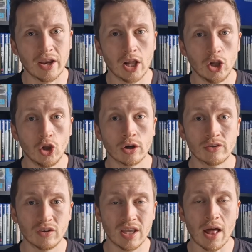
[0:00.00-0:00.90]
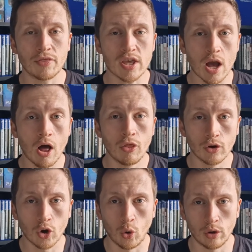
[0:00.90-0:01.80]
and I'll look to get the
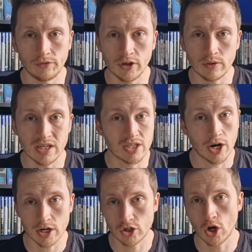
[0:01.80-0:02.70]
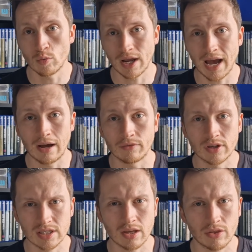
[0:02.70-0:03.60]
other Call of Duties that I don't have,
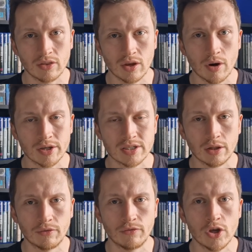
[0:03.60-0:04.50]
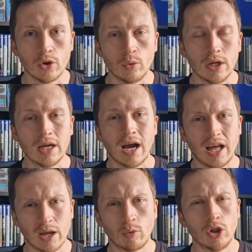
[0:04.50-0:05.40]
because I think there are still a few,
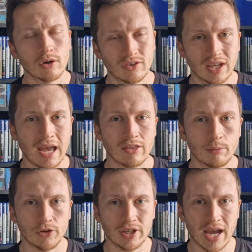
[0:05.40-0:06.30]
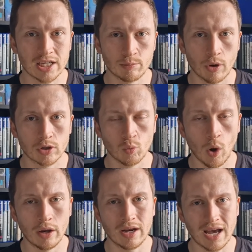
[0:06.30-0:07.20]
and I will look to get on the Xbox
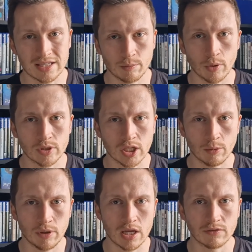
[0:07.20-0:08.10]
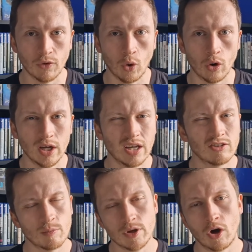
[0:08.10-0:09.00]
One as opposed to the P S four.
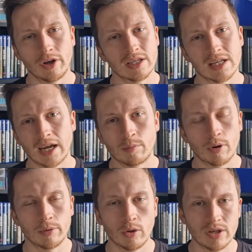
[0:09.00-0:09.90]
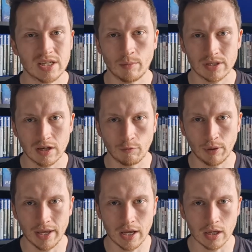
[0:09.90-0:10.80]
To be honest, I can probably only see myself
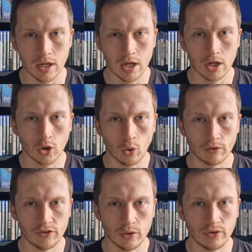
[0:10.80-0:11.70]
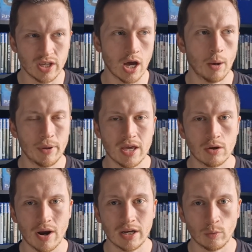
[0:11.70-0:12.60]
playing Call of Duty up
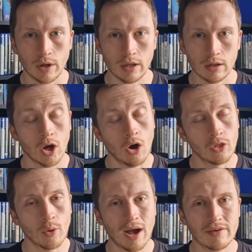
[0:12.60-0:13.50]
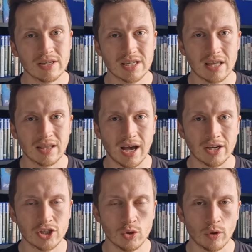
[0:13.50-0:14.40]
here anyway. Although, having said that,
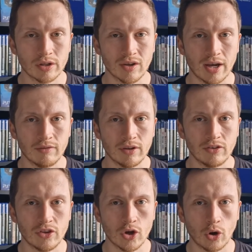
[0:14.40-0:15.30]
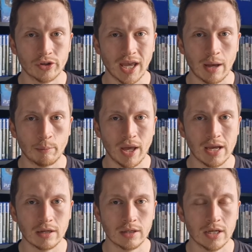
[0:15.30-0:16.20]
I do want to dive into the odd
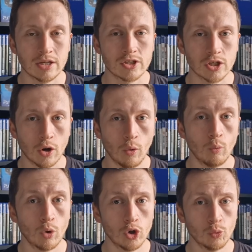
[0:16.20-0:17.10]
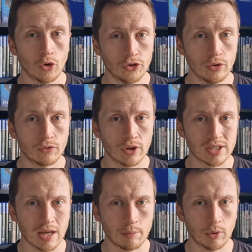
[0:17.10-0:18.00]
campaign. So, World War Two, for
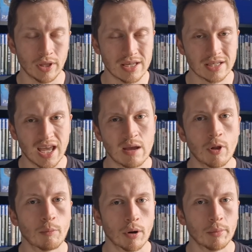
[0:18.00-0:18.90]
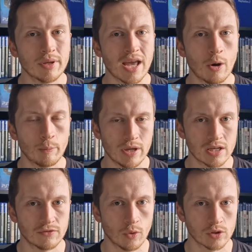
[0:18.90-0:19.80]
example, is a game I'll probably get on P
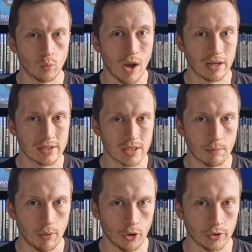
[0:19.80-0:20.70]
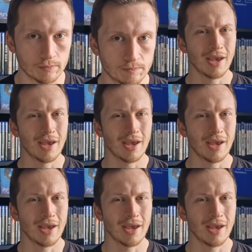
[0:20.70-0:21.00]
S four as well at some point.